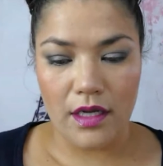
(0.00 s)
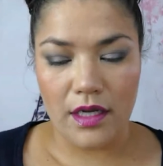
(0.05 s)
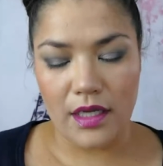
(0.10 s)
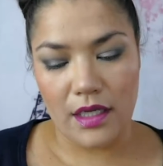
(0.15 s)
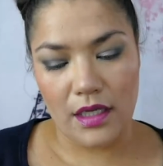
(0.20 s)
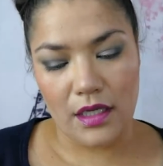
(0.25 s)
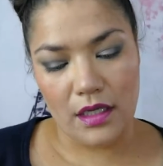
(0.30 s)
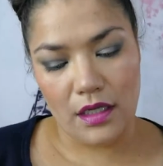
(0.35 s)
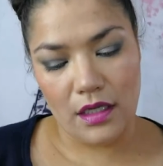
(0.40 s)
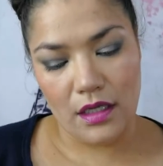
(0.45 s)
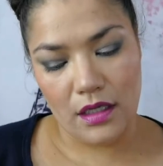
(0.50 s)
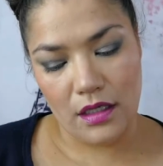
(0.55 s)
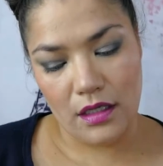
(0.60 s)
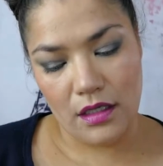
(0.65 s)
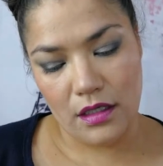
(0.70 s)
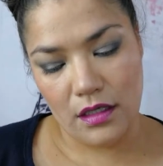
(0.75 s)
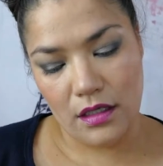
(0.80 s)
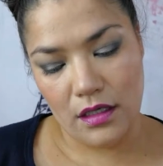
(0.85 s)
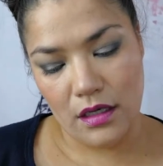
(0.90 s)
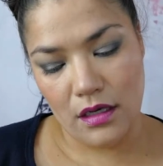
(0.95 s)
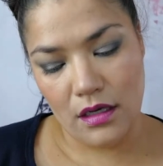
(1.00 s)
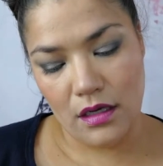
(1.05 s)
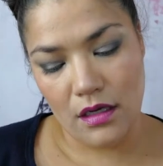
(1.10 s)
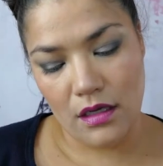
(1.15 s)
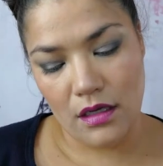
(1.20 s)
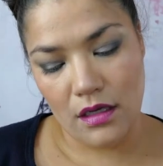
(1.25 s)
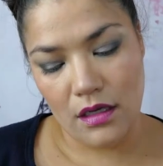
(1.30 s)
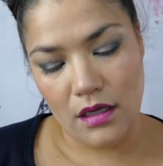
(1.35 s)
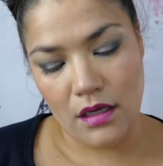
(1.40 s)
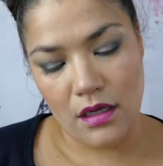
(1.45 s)
in
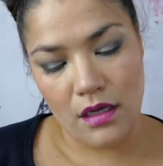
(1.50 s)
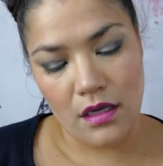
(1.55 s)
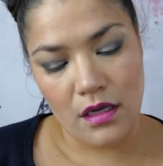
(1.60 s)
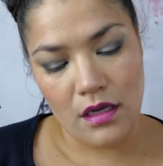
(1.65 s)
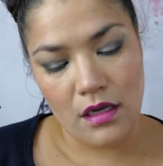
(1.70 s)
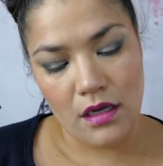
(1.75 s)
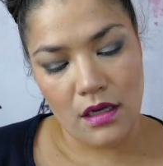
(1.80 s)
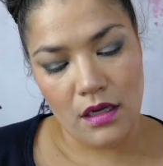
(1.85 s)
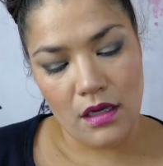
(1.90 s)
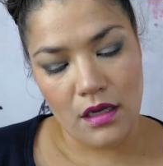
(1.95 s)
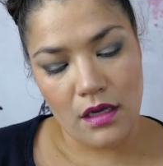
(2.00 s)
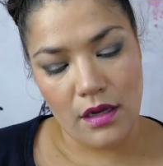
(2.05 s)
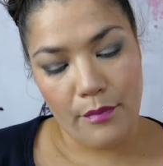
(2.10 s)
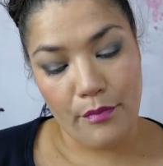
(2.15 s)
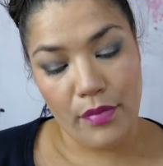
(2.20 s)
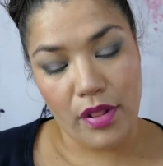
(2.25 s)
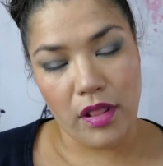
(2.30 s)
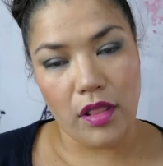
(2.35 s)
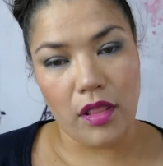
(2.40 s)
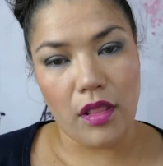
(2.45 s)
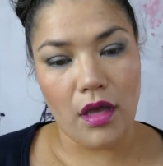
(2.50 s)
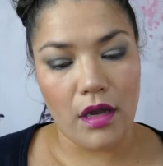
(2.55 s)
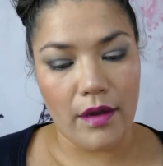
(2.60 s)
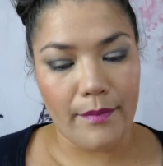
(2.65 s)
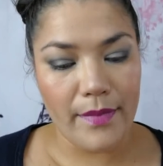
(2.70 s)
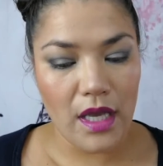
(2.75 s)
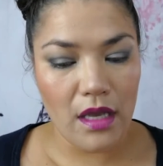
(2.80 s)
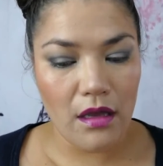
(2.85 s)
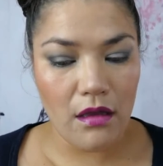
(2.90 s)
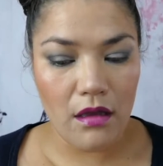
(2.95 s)

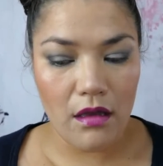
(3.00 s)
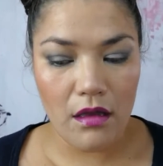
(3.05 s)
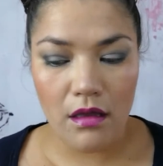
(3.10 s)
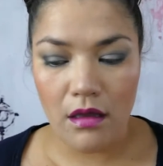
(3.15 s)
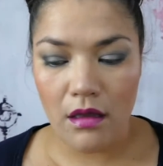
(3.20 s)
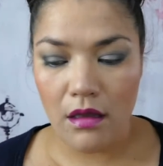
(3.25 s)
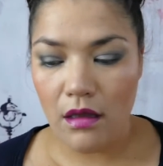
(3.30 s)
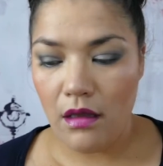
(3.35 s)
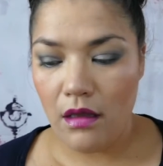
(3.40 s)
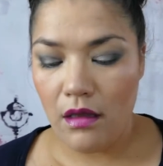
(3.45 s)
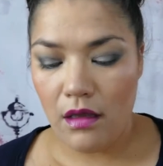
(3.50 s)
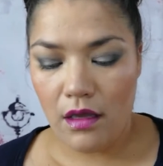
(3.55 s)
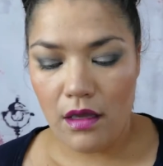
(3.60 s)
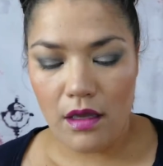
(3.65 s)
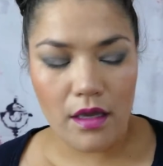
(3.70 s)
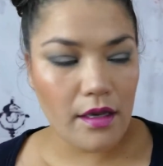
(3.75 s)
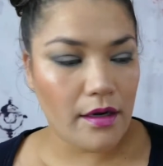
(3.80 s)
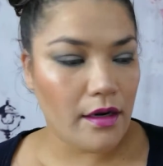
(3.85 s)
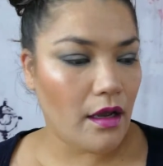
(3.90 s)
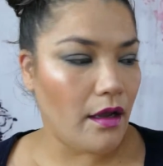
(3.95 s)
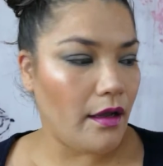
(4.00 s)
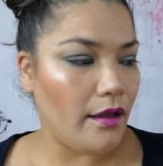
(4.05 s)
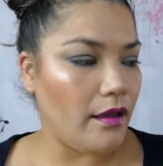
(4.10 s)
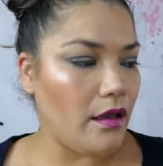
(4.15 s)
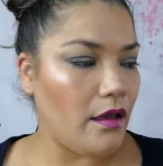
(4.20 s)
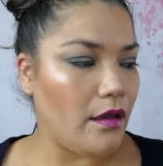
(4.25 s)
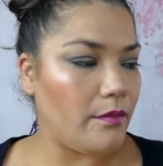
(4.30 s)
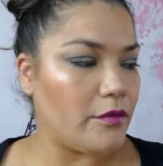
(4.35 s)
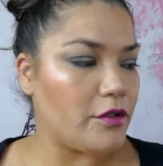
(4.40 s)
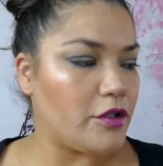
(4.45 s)
Plum, and I
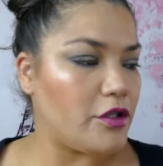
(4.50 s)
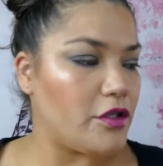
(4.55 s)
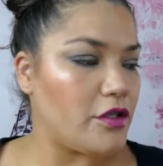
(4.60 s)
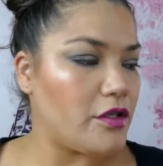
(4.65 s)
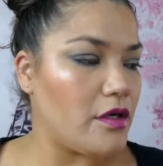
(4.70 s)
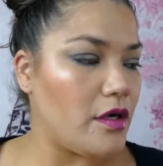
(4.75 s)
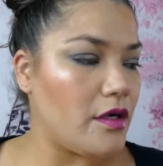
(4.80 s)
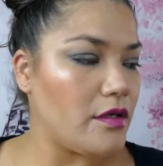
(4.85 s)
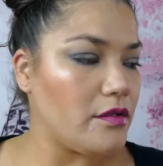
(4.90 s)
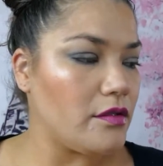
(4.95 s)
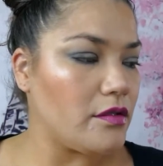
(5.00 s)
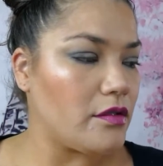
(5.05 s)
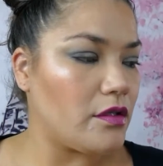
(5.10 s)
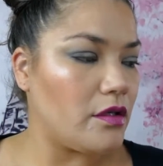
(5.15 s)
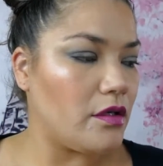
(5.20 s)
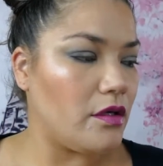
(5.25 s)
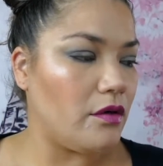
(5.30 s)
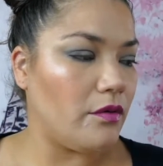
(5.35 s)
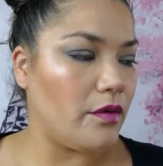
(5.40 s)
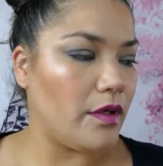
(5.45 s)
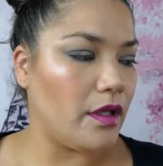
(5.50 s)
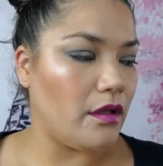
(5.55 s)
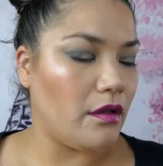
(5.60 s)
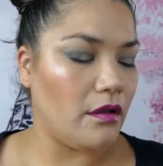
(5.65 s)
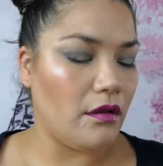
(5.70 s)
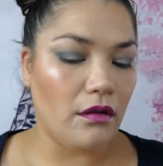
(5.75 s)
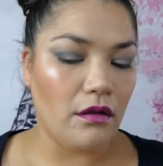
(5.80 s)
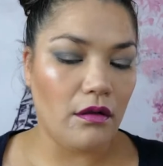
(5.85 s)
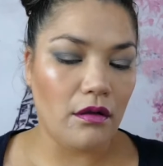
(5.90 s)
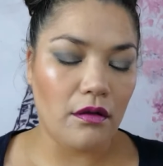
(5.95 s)
am just
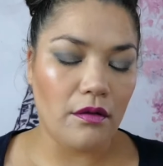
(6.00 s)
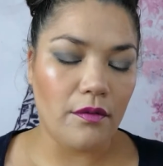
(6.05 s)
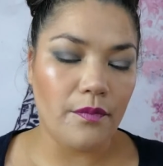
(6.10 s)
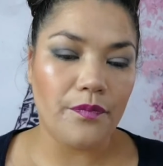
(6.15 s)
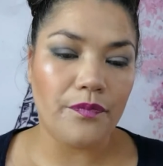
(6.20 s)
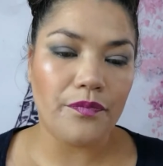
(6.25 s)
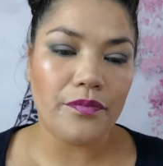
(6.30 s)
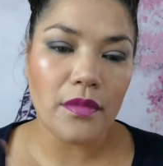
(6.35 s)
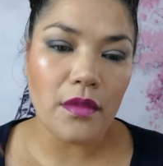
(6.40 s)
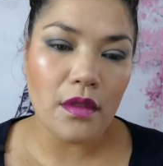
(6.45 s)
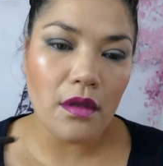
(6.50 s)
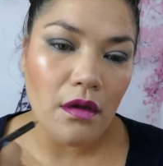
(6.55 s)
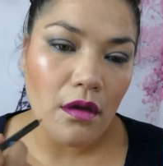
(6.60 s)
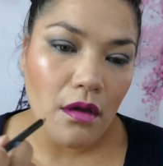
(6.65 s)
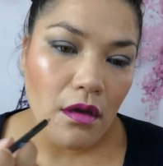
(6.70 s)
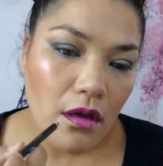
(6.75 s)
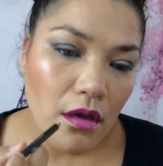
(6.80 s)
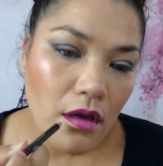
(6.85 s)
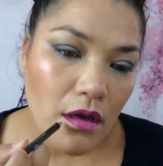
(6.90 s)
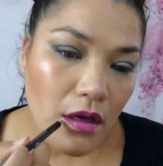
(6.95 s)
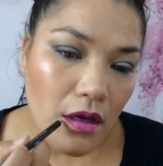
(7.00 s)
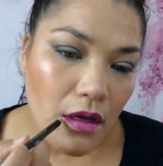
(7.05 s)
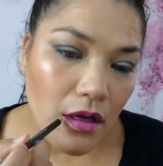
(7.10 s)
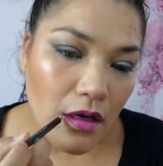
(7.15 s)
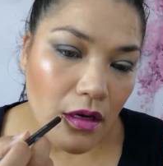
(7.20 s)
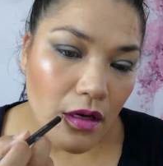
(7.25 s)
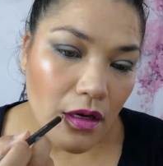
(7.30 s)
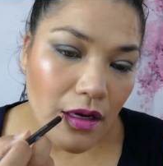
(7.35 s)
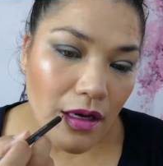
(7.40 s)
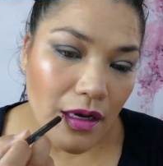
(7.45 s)
going
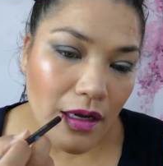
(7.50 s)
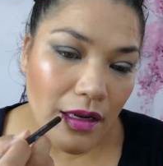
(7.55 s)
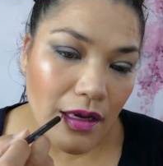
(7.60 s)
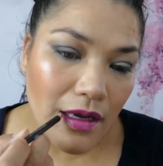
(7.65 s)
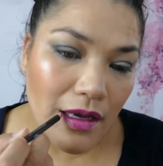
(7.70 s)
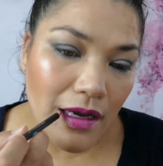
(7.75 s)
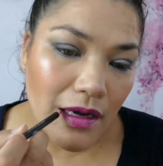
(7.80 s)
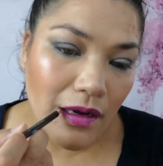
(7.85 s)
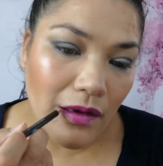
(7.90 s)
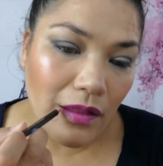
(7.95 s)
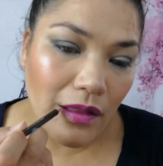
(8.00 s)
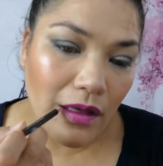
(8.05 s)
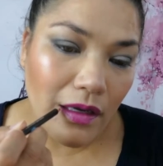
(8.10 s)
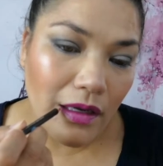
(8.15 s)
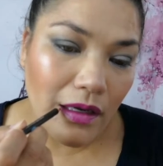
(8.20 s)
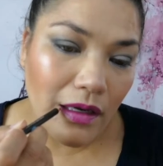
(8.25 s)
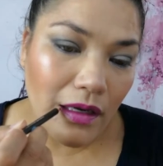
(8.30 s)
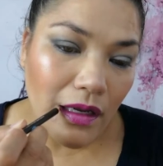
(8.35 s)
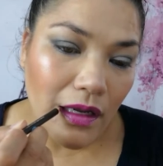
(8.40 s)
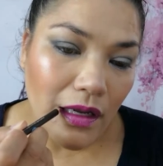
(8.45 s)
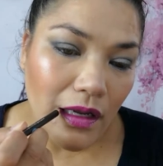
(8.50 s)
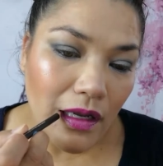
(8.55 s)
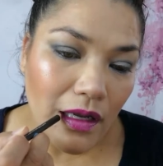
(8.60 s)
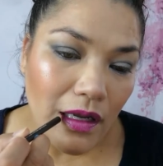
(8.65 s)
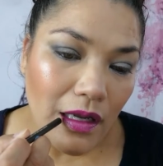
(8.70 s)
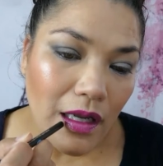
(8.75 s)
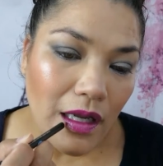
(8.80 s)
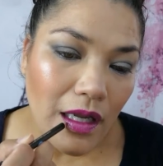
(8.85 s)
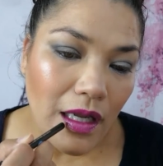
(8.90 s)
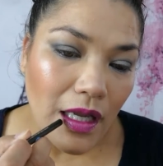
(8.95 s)
to kind of outline.
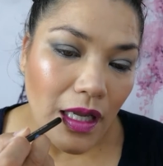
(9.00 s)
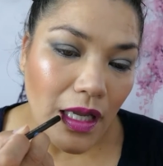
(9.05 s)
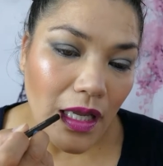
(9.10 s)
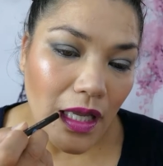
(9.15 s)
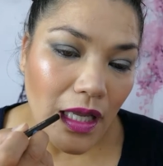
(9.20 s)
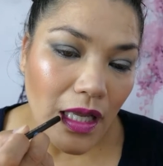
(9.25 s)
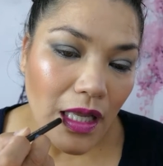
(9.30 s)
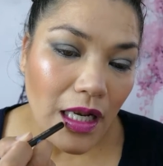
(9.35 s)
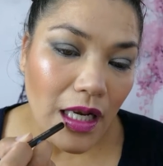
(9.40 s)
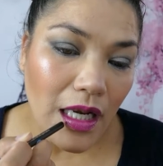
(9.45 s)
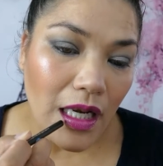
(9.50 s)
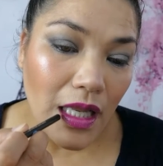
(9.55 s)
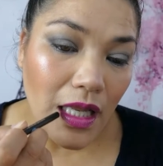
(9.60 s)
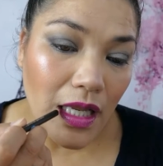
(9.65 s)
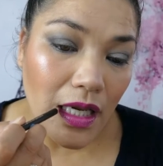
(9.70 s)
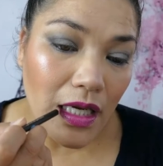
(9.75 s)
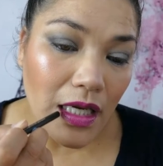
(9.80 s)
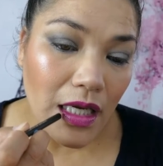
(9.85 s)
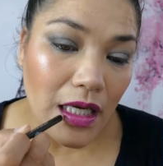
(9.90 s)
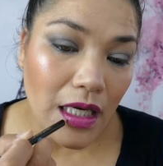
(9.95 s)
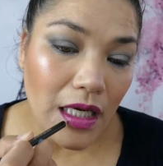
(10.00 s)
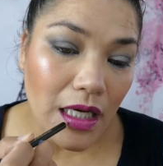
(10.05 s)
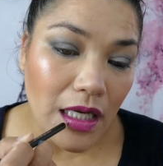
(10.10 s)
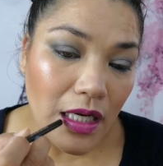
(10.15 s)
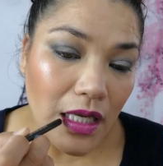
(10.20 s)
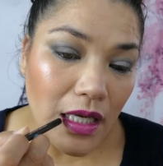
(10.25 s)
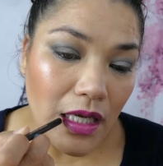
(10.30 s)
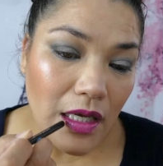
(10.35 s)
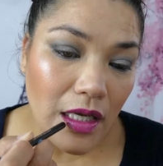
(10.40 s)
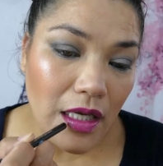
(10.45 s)
This should
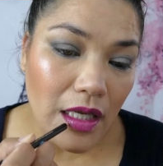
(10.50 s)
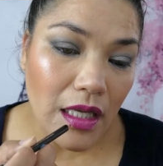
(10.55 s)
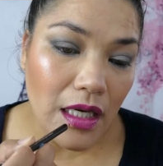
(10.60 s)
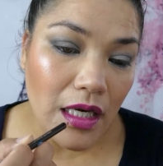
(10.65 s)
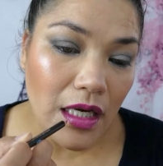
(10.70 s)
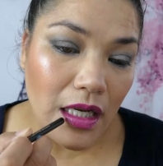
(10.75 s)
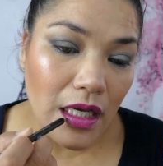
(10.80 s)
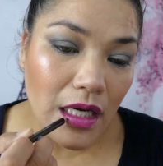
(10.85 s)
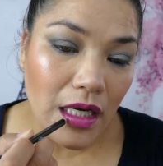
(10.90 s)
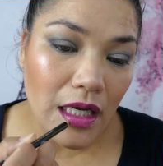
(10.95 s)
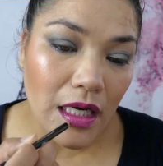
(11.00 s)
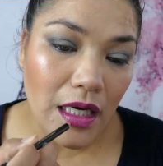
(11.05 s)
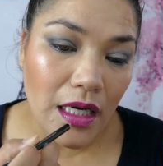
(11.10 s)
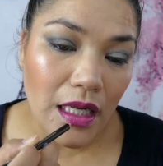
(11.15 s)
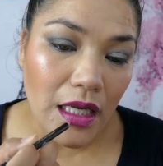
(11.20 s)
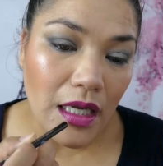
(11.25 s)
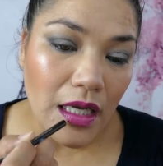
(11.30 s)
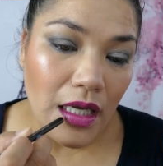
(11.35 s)
have been done.